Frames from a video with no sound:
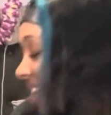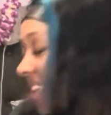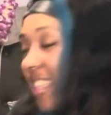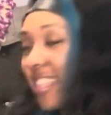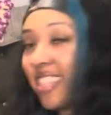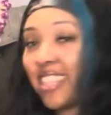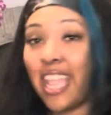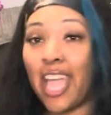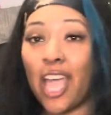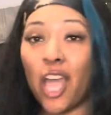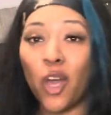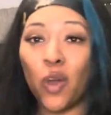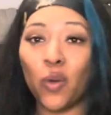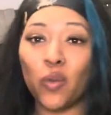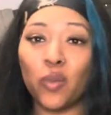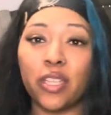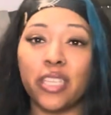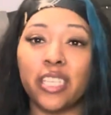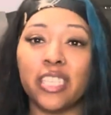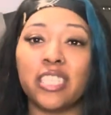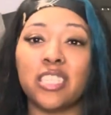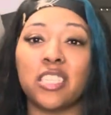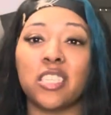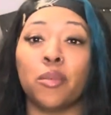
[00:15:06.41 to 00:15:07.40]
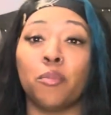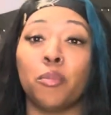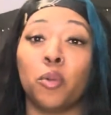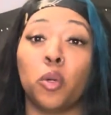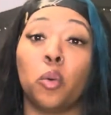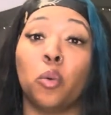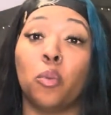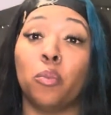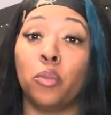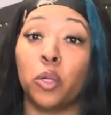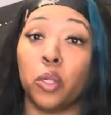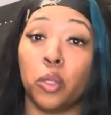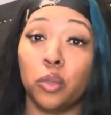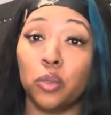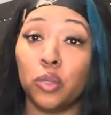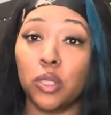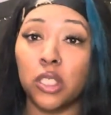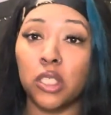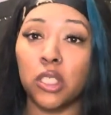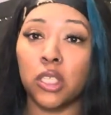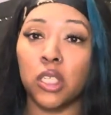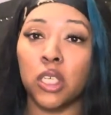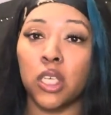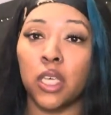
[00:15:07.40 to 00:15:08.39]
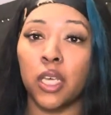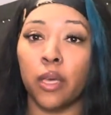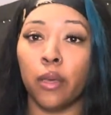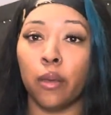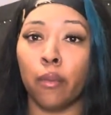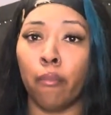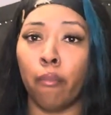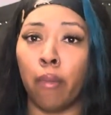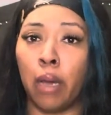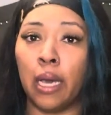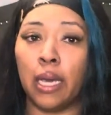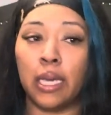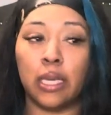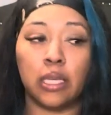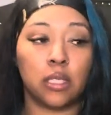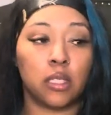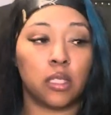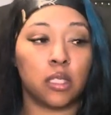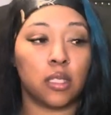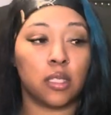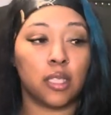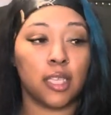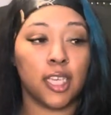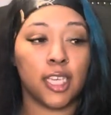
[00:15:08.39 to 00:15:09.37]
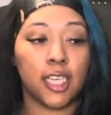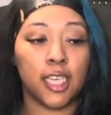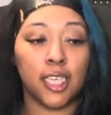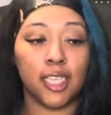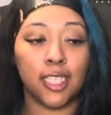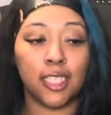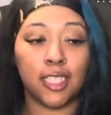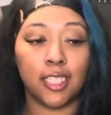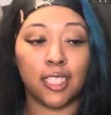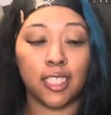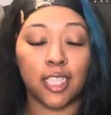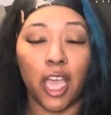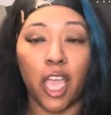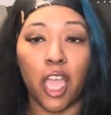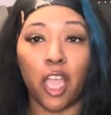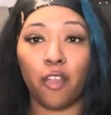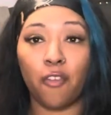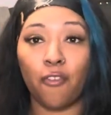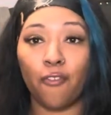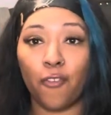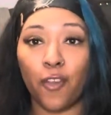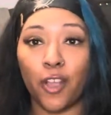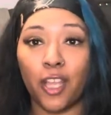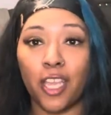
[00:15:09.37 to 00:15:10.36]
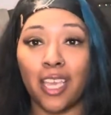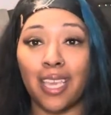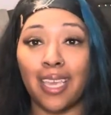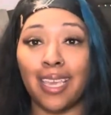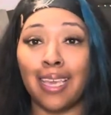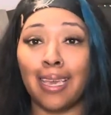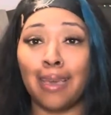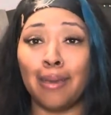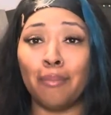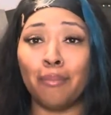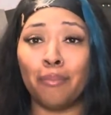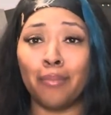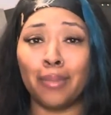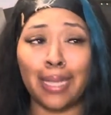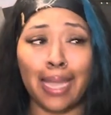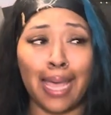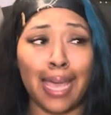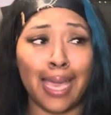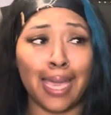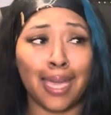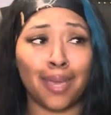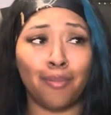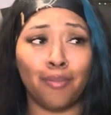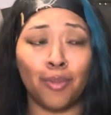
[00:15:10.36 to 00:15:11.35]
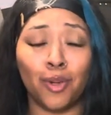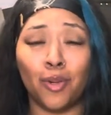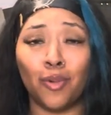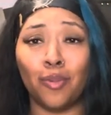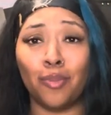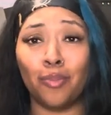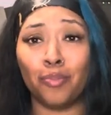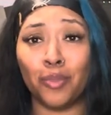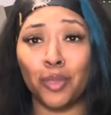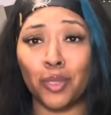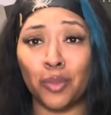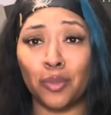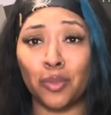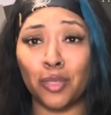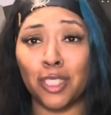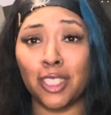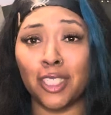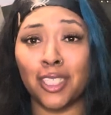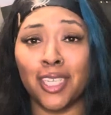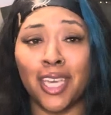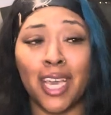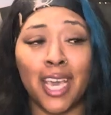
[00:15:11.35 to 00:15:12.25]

Not only is it a moon boot, but it's a freaking black moon boot